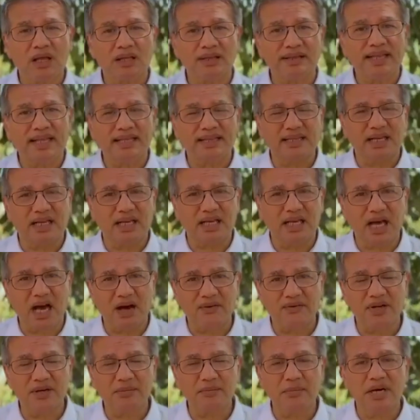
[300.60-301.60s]
that the
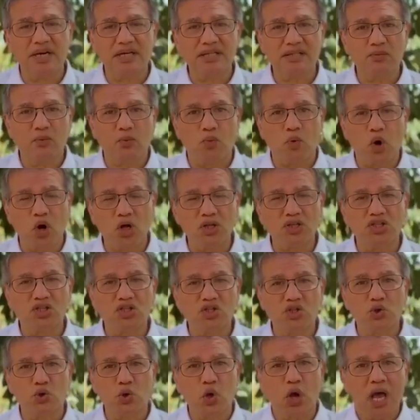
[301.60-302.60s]
government
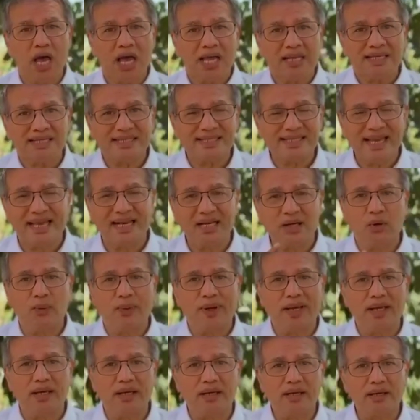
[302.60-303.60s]
wants to sell
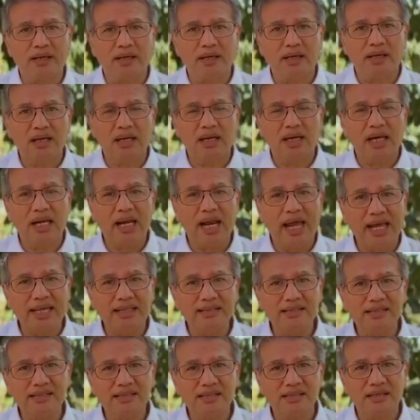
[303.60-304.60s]
away
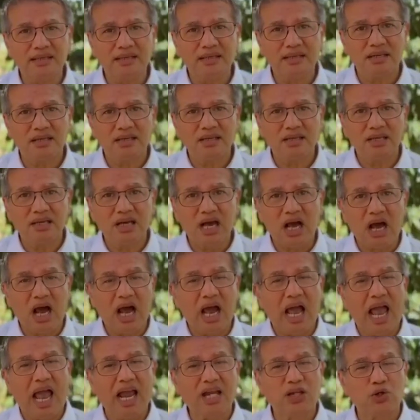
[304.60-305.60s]
lands,
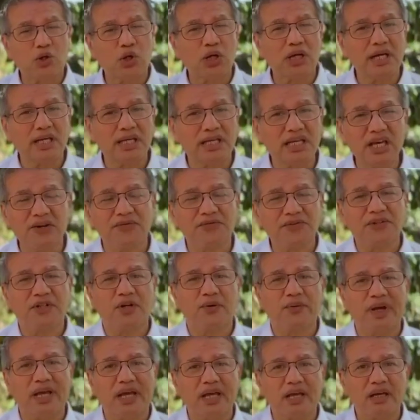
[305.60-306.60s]
actually gift
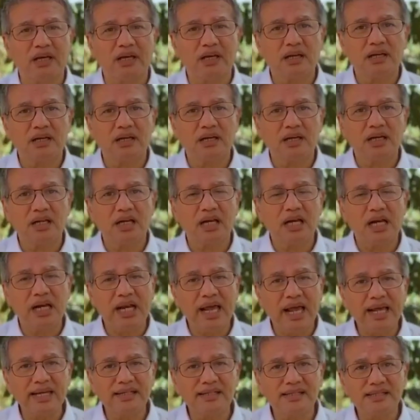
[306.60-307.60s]
away
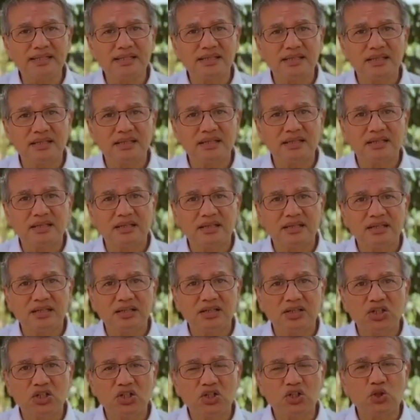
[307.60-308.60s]
lands
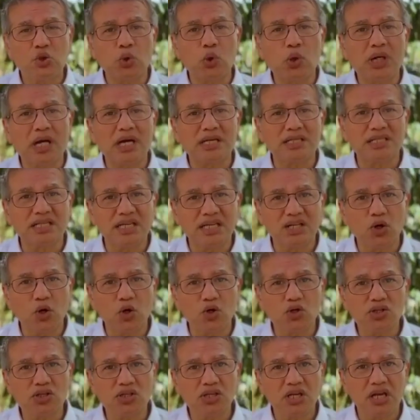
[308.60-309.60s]
to
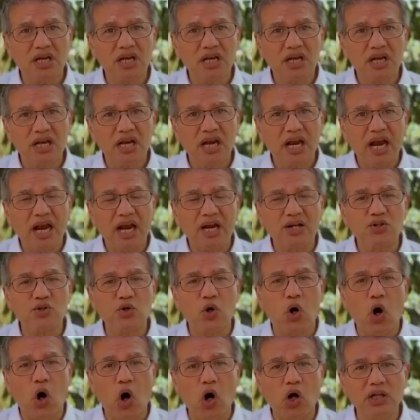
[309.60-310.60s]
casinos and
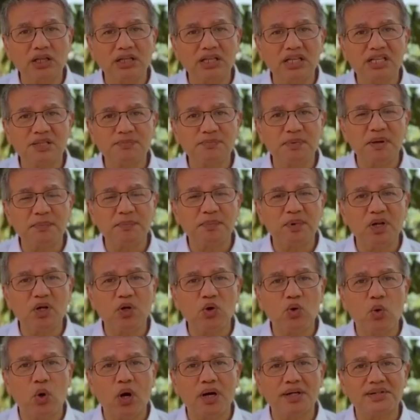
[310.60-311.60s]
to all these people
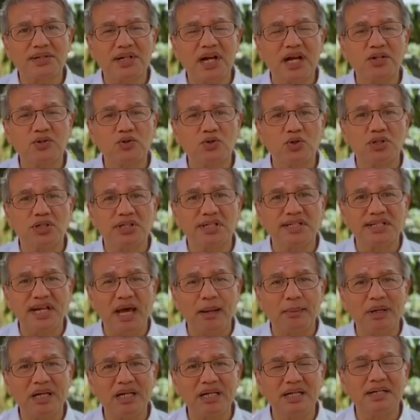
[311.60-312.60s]
who are trying to
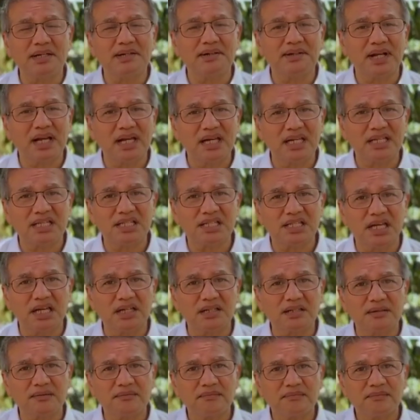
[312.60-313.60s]
dabble in real
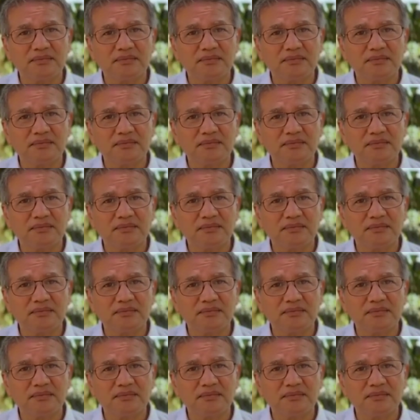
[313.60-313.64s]
estate